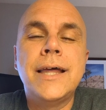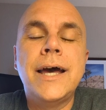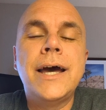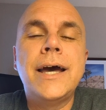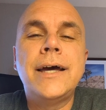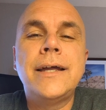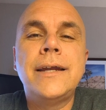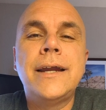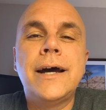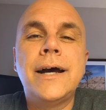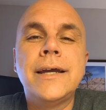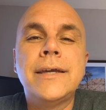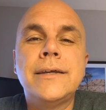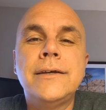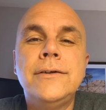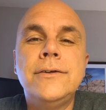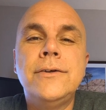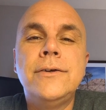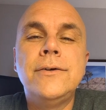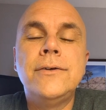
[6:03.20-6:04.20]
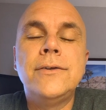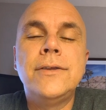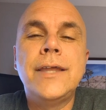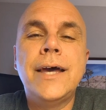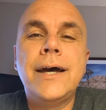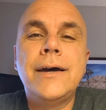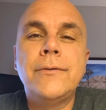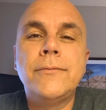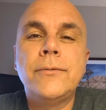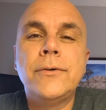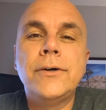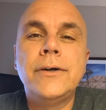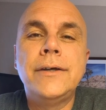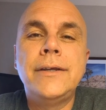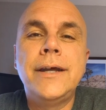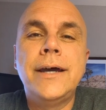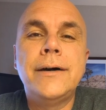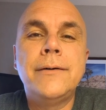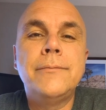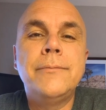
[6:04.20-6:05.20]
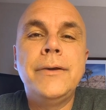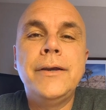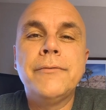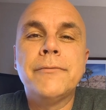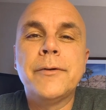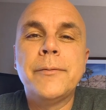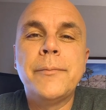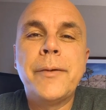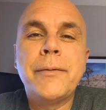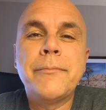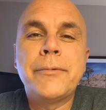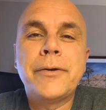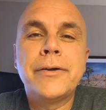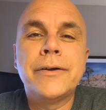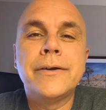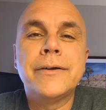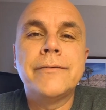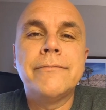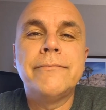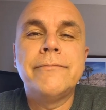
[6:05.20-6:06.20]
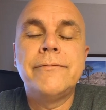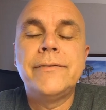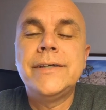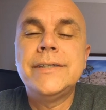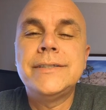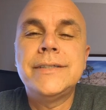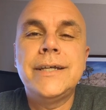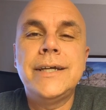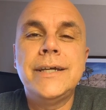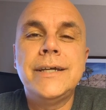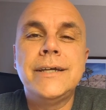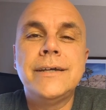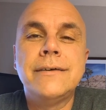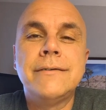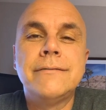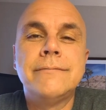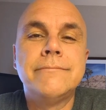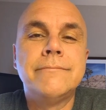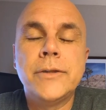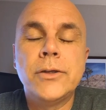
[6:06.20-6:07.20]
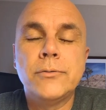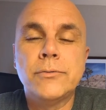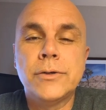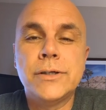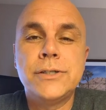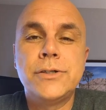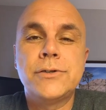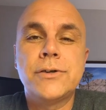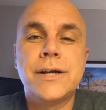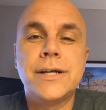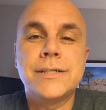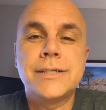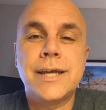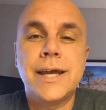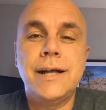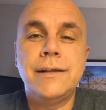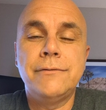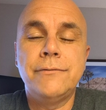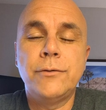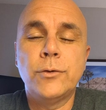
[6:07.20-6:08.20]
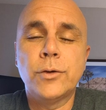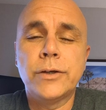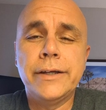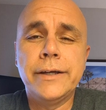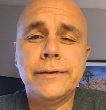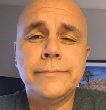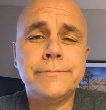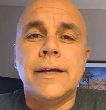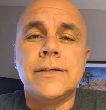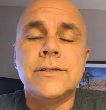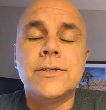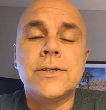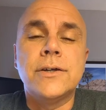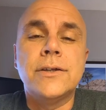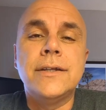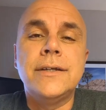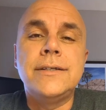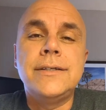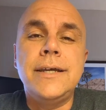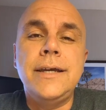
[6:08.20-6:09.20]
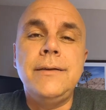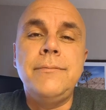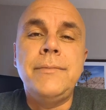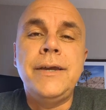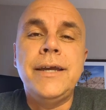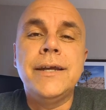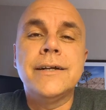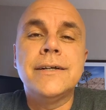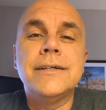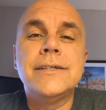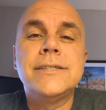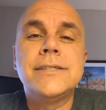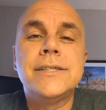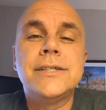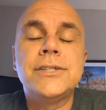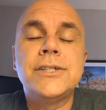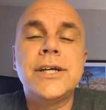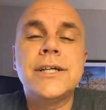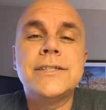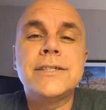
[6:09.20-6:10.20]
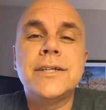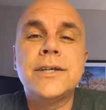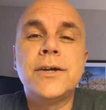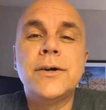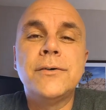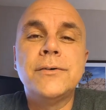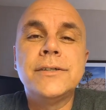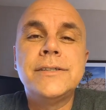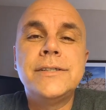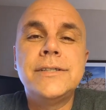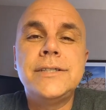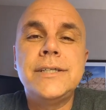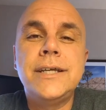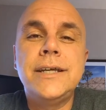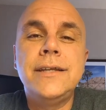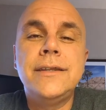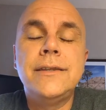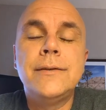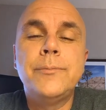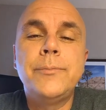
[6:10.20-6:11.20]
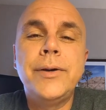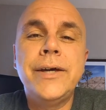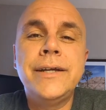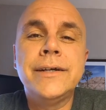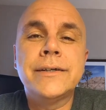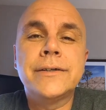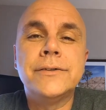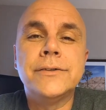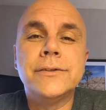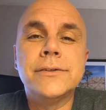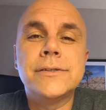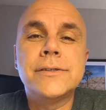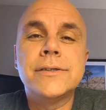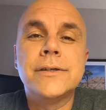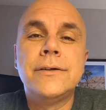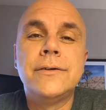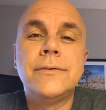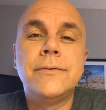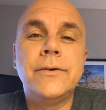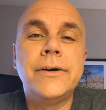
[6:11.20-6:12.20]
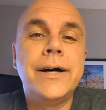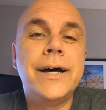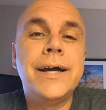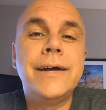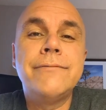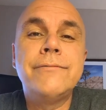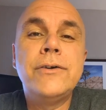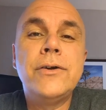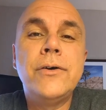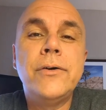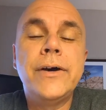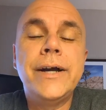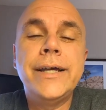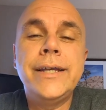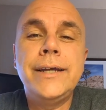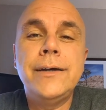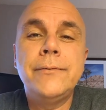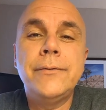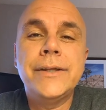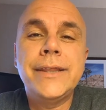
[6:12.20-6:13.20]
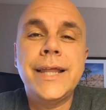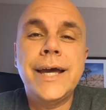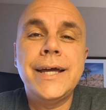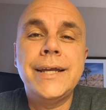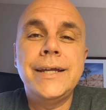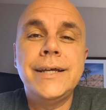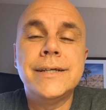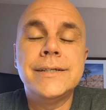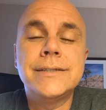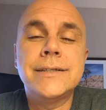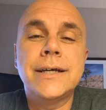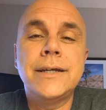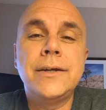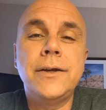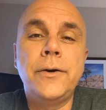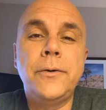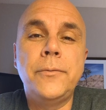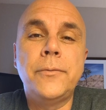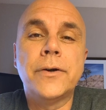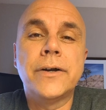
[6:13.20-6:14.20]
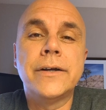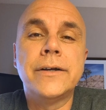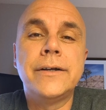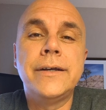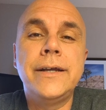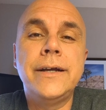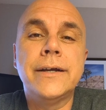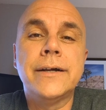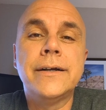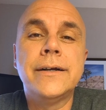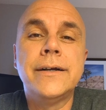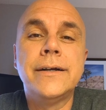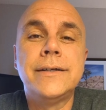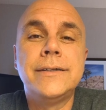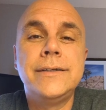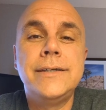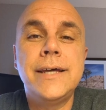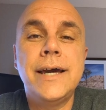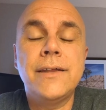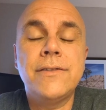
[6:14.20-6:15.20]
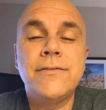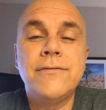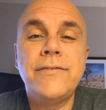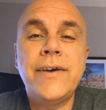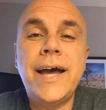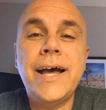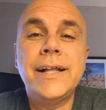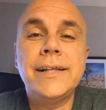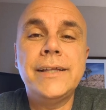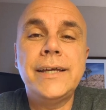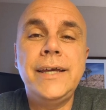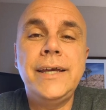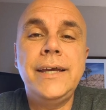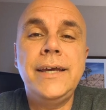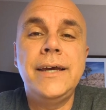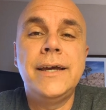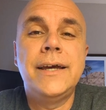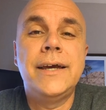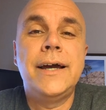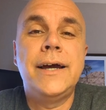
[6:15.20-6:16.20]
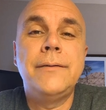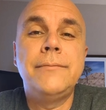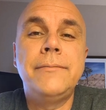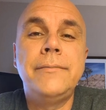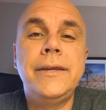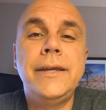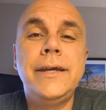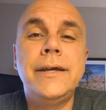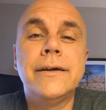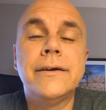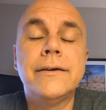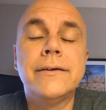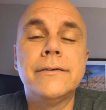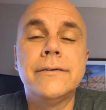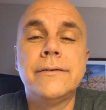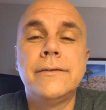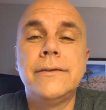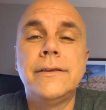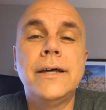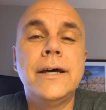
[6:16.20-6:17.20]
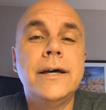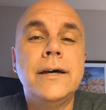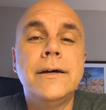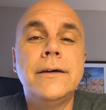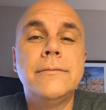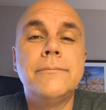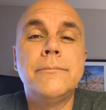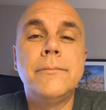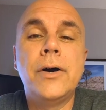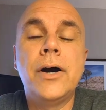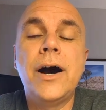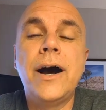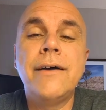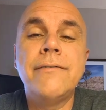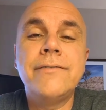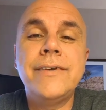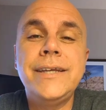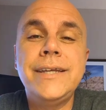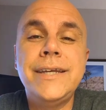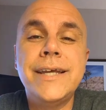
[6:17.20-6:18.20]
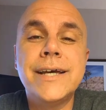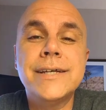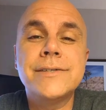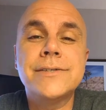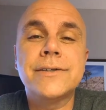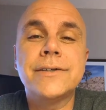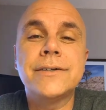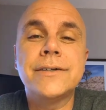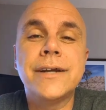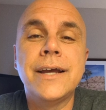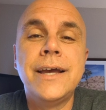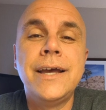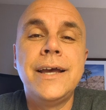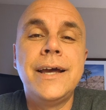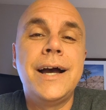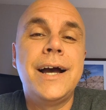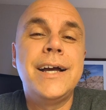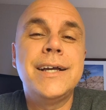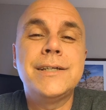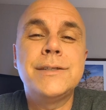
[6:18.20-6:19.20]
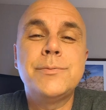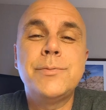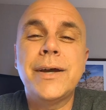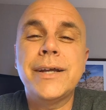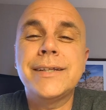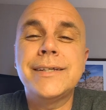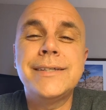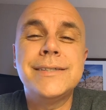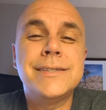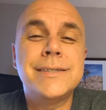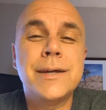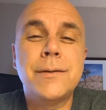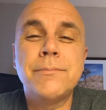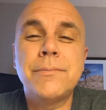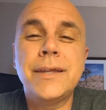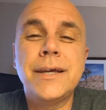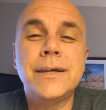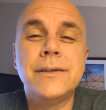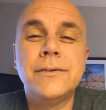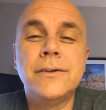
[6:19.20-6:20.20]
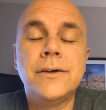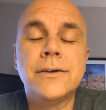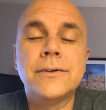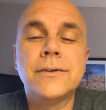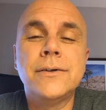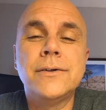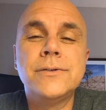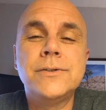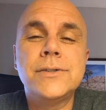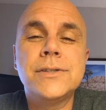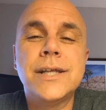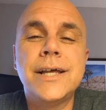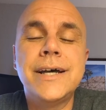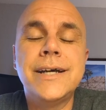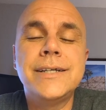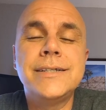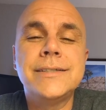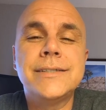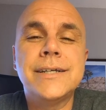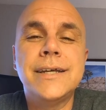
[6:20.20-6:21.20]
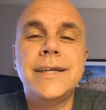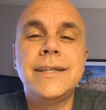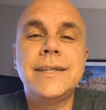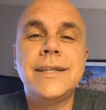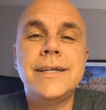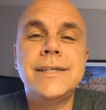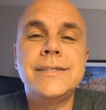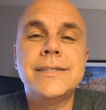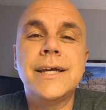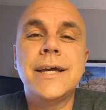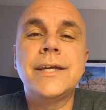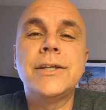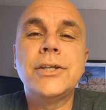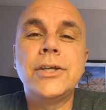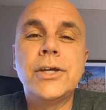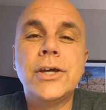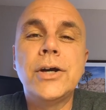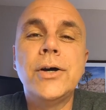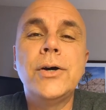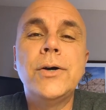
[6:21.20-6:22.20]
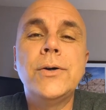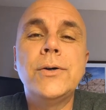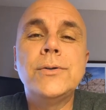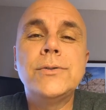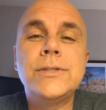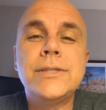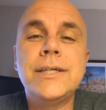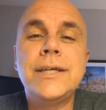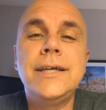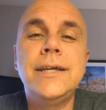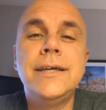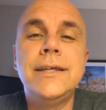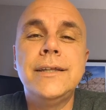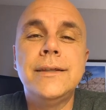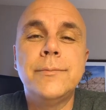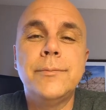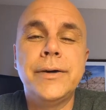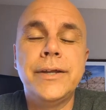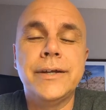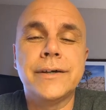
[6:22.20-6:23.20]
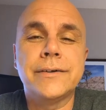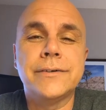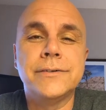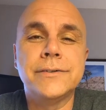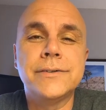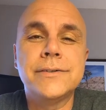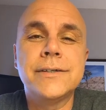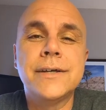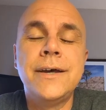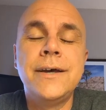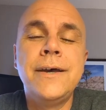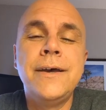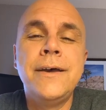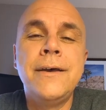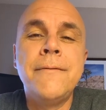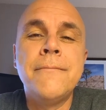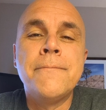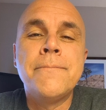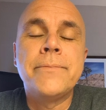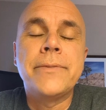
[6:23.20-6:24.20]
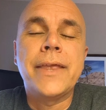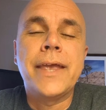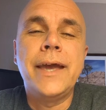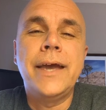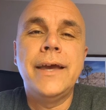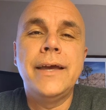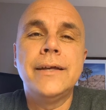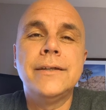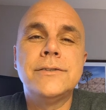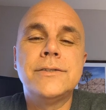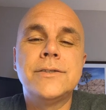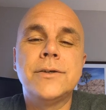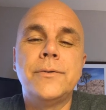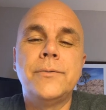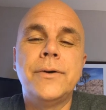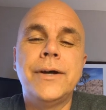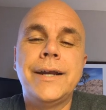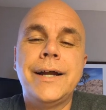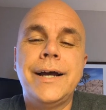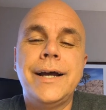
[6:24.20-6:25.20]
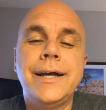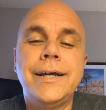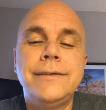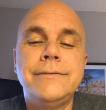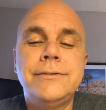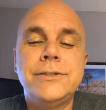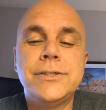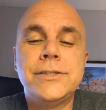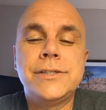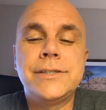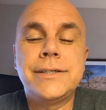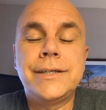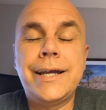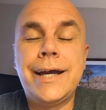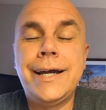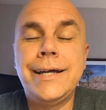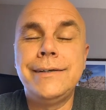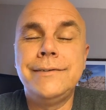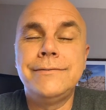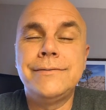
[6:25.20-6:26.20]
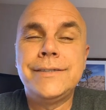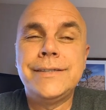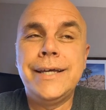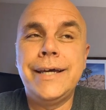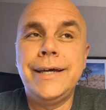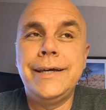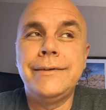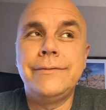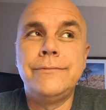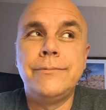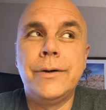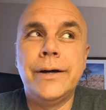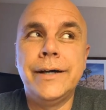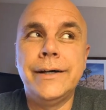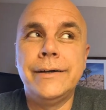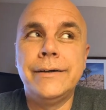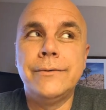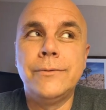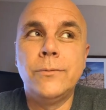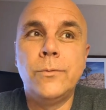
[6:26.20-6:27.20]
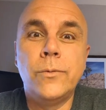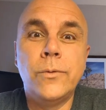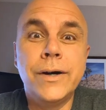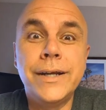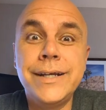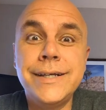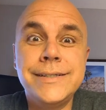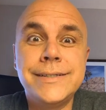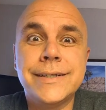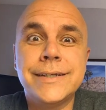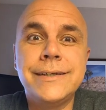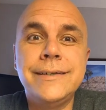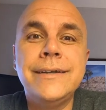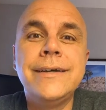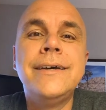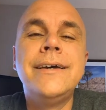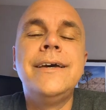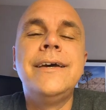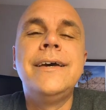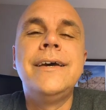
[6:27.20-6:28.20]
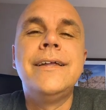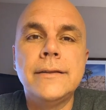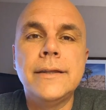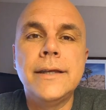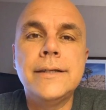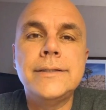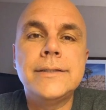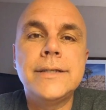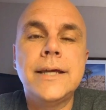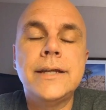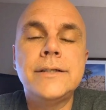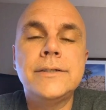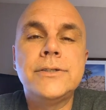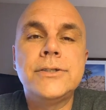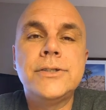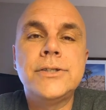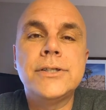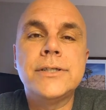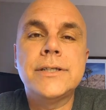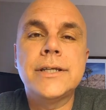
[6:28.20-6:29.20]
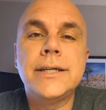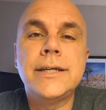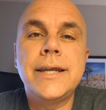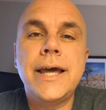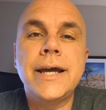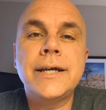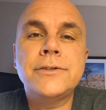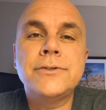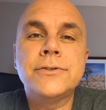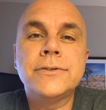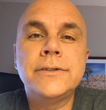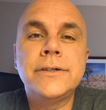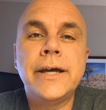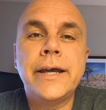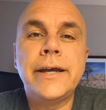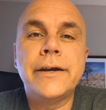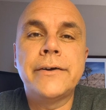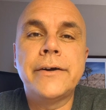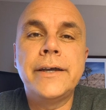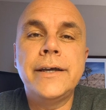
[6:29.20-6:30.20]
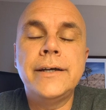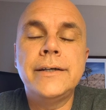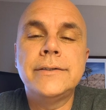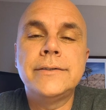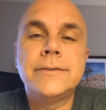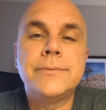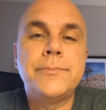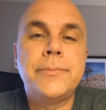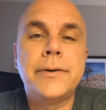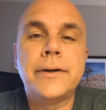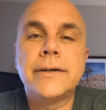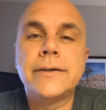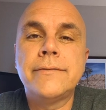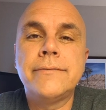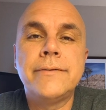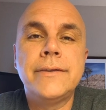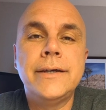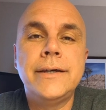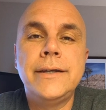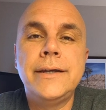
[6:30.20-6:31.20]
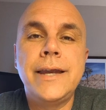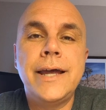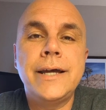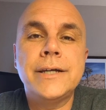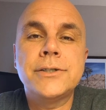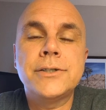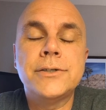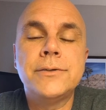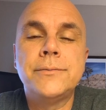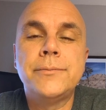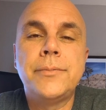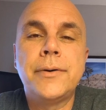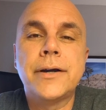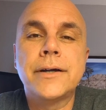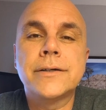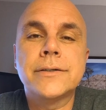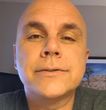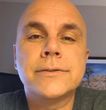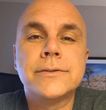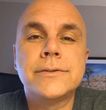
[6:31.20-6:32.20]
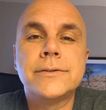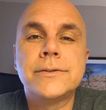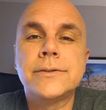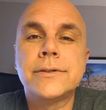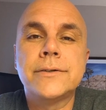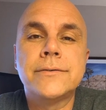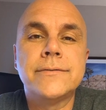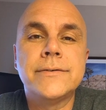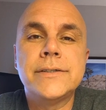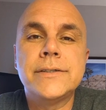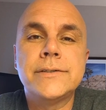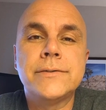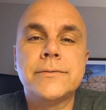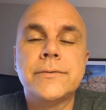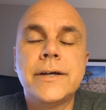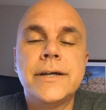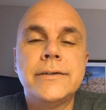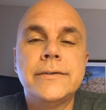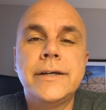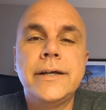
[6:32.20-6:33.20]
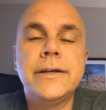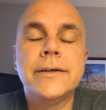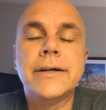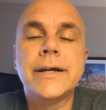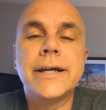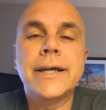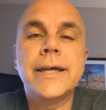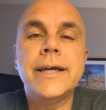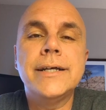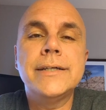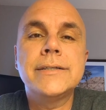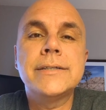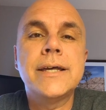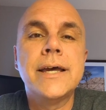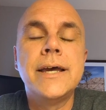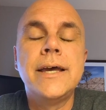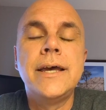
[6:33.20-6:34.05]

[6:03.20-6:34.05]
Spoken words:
that I could do that would help me remember visiting Ridgecrest, California? And so the team here suggested going to see the Pinnacles. Well, I have no idea what that is. I know we're near Death Valley. I'm near the Mojave Desert. I expected something along those lines, and they said, go see the Pinnacles. And so when I just kind of said, well, what is it? They said it's just a natural area. It's part of the National Park Service around here, I guess.